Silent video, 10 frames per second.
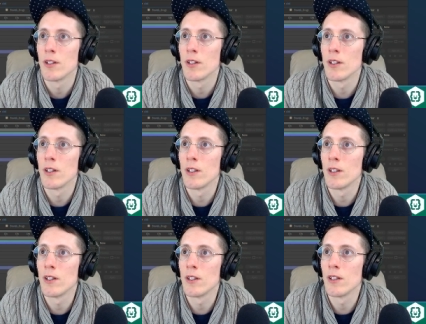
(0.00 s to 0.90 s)

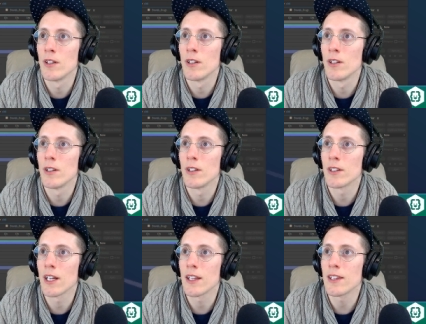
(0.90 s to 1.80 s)
I
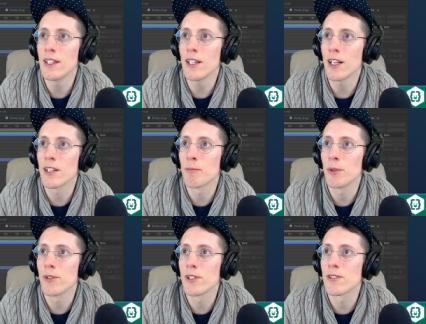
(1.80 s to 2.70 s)
think I can
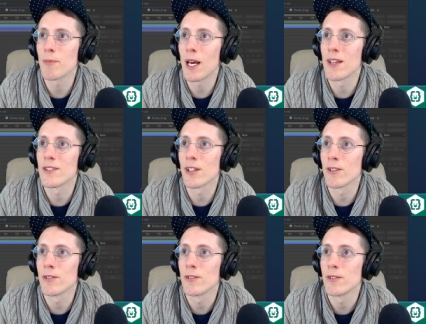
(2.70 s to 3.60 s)
pull these paths out
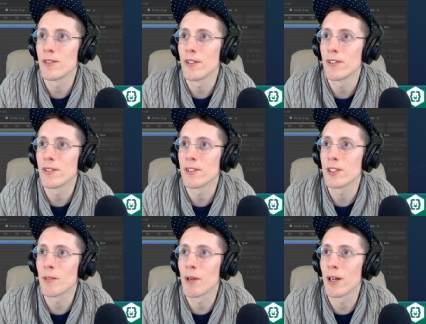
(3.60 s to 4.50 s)

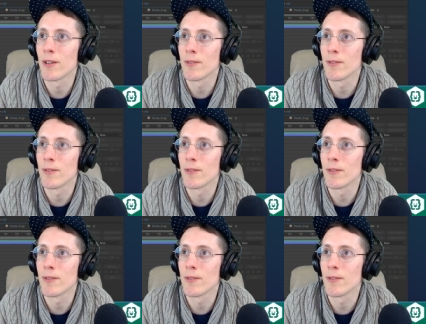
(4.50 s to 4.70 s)
somehow.